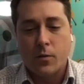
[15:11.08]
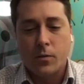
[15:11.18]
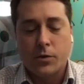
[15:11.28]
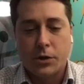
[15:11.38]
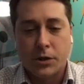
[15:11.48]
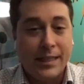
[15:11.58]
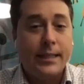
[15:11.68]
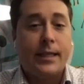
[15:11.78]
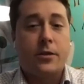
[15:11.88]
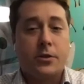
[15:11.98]
just
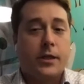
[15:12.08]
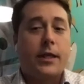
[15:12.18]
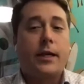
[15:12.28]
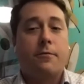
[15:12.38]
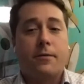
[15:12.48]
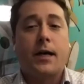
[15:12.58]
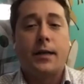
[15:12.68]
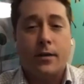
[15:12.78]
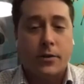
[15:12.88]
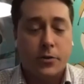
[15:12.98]
details so they could find
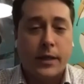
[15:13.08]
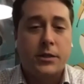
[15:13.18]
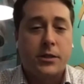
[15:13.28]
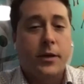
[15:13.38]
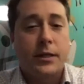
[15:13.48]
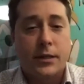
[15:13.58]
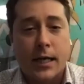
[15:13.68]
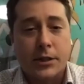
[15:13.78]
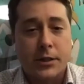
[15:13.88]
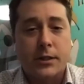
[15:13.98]
out and trace the
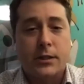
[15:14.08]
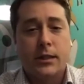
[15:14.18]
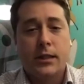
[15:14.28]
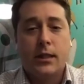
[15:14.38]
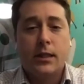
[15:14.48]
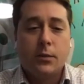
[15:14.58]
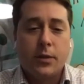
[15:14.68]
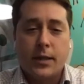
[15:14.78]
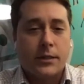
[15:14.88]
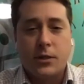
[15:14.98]
transactions.
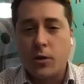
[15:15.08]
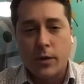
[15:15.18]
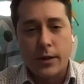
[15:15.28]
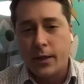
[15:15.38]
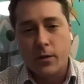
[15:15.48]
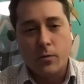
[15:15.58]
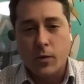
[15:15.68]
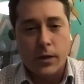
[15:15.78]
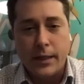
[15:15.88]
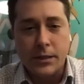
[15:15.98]
But that's nowhere near
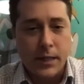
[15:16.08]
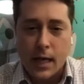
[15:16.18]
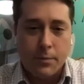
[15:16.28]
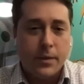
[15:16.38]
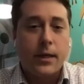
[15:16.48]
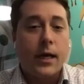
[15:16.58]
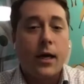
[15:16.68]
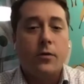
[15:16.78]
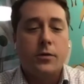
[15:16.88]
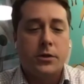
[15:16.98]
what needs to happen
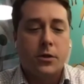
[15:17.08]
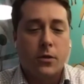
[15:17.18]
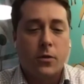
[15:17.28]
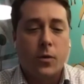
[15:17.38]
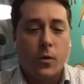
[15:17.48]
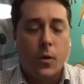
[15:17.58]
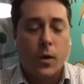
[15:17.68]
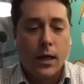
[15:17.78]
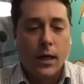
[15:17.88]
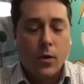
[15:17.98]
now. So
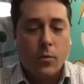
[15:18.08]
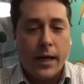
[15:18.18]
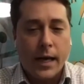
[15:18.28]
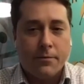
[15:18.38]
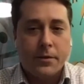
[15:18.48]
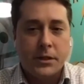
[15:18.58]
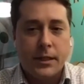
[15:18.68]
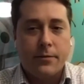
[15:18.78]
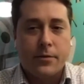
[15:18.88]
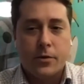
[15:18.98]
we have to
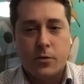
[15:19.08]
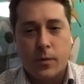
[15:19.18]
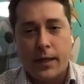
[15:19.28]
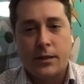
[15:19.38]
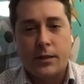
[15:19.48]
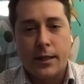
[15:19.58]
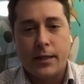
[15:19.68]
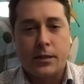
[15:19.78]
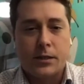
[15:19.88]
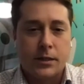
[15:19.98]
see if there's ways to get
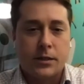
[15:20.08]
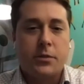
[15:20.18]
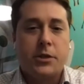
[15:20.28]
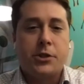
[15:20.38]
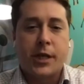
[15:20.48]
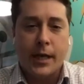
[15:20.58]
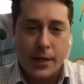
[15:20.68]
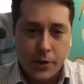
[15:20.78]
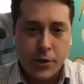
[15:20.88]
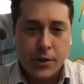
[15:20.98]
the system to
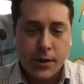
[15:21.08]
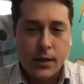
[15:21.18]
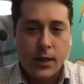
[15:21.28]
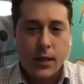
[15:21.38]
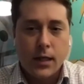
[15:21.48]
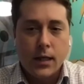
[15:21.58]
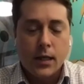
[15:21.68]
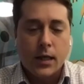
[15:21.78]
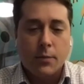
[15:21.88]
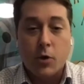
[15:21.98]
change
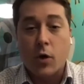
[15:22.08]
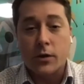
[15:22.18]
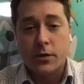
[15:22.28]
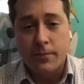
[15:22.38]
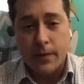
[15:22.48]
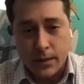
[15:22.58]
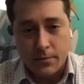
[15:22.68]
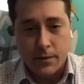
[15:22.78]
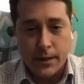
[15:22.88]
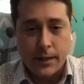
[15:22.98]
cost
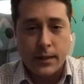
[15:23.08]
effectively